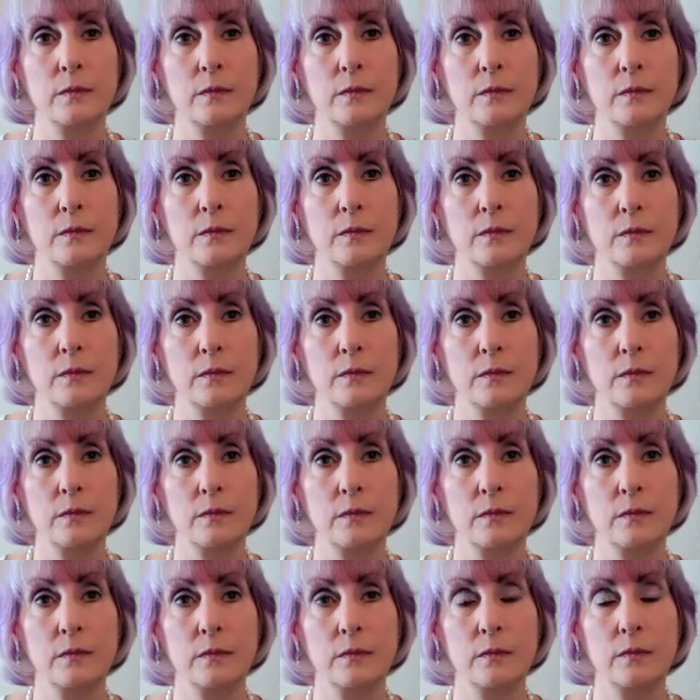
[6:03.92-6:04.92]

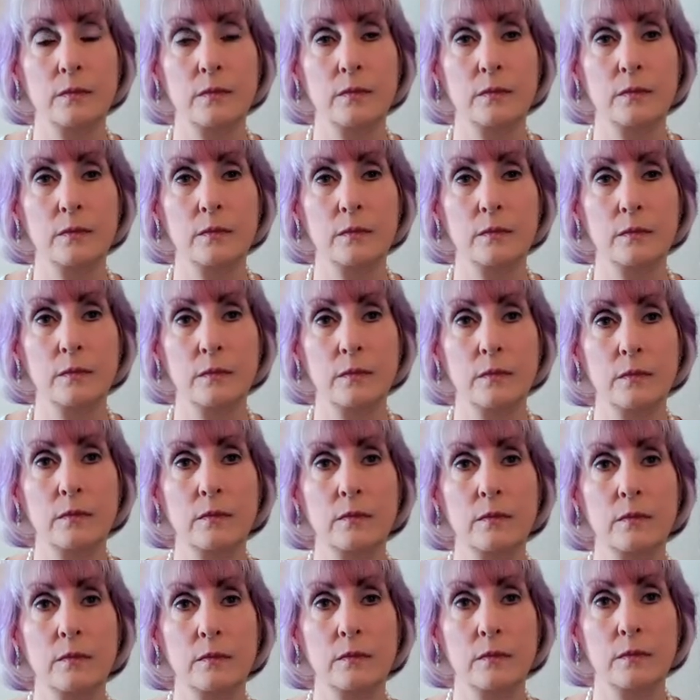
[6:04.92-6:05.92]

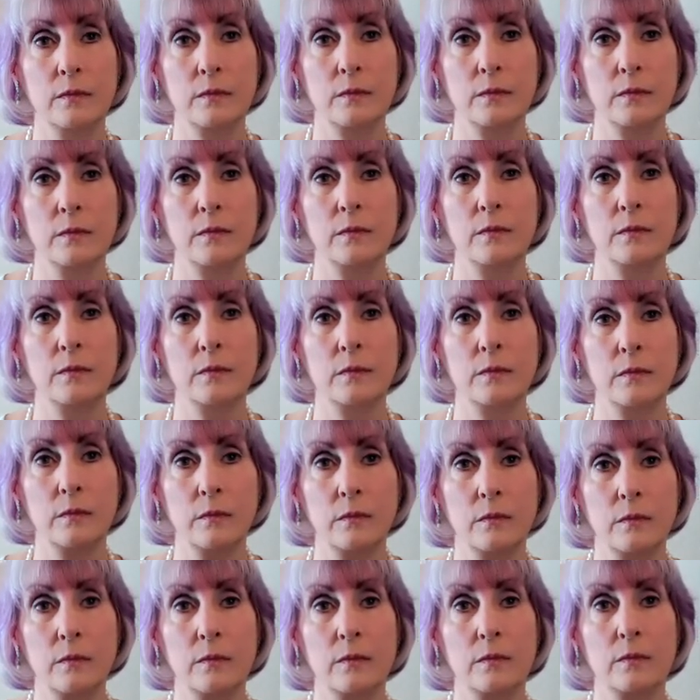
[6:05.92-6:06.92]

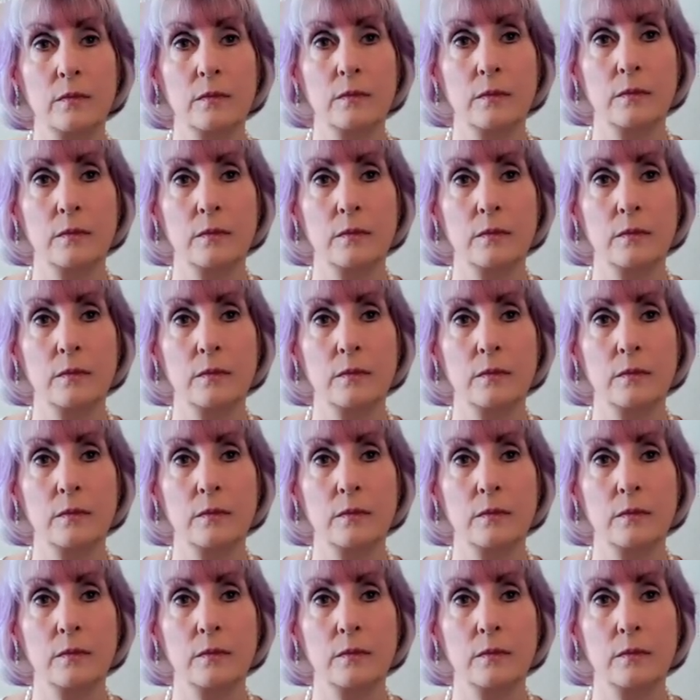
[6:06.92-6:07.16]
This person isn't speaking.